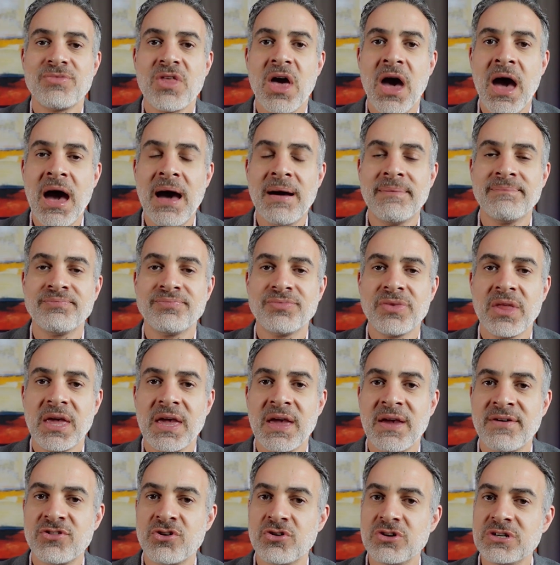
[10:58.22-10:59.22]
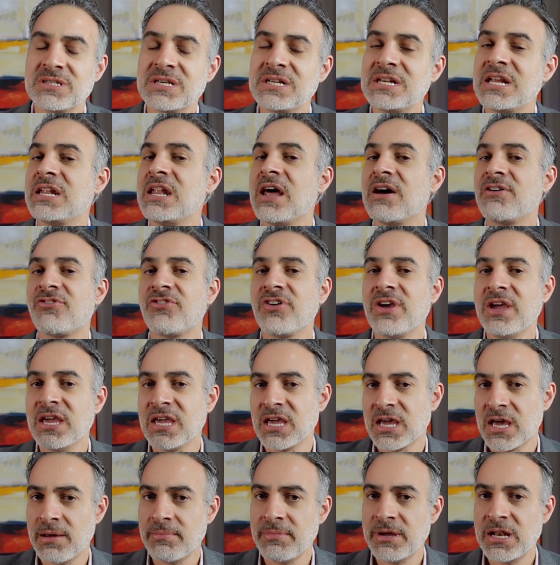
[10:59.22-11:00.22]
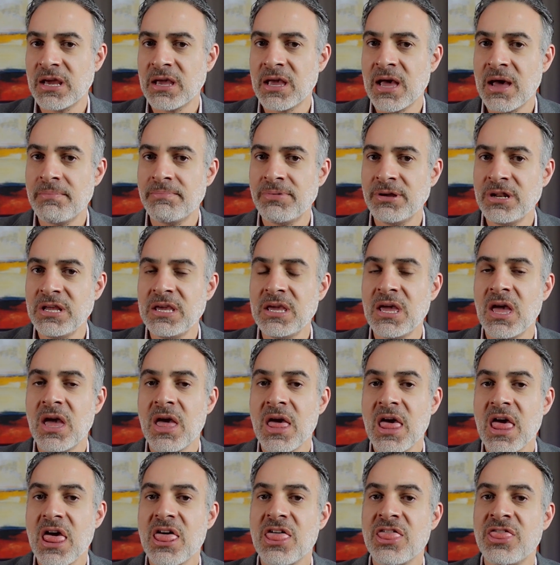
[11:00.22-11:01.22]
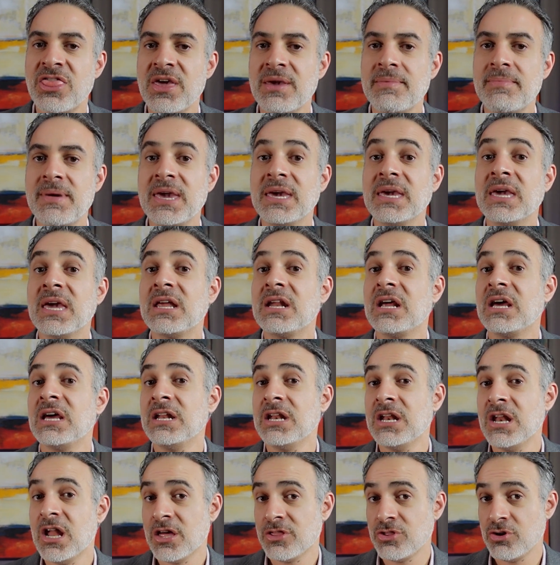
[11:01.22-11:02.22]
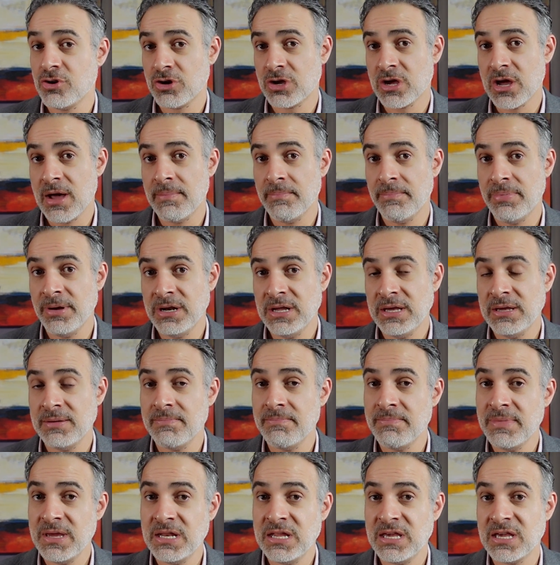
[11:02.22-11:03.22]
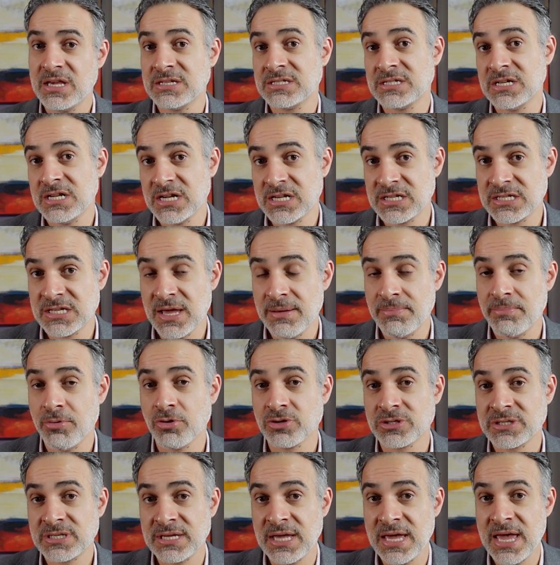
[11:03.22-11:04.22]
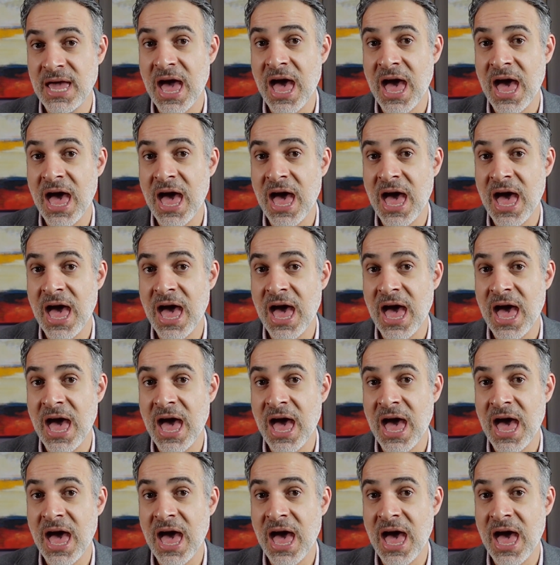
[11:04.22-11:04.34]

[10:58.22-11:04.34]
if there isn't enough income in a company, they may get another company, meaning as an example, say